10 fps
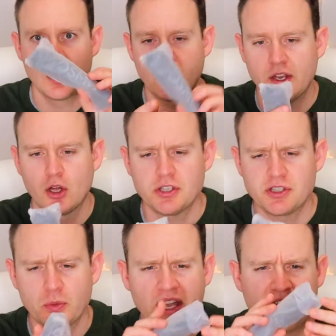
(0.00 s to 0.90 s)
then
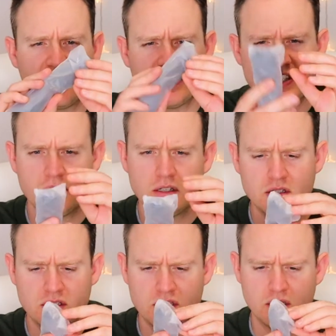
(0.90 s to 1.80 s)
also we have this here,
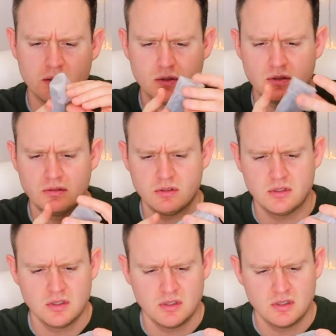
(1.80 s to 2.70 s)
so
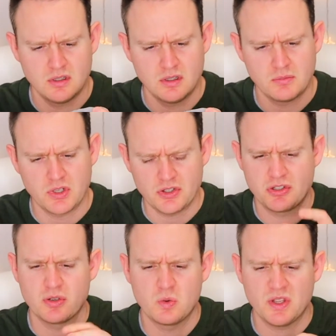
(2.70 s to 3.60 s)
I'm not
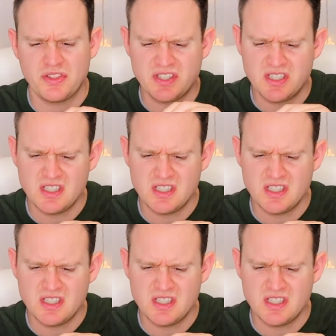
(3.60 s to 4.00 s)
sure what this